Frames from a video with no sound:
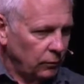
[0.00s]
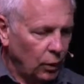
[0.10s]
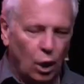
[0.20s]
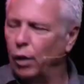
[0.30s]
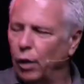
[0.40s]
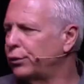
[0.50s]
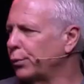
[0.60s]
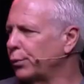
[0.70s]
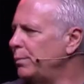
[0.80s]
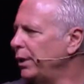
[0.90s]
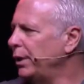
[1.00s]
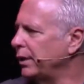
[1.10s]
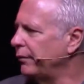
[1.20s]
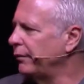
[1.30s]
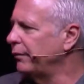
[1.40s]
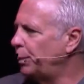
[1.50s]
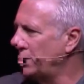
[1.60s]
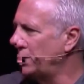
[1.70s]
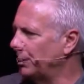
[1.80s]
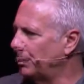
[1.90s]
Over 3 billion of those
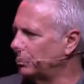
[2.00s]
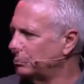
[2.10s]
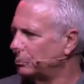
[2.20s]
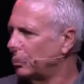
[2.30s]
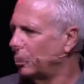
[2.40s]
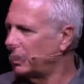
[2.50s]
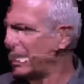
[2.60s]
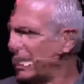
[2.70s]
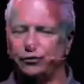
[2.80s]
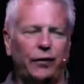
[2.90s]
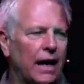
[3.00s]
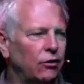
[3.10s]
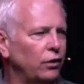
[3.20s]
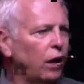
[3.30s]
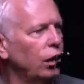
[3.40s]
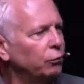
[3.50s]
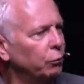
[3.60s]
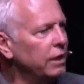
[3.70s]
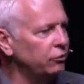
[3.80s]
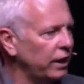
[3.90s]
people are classified as unreached.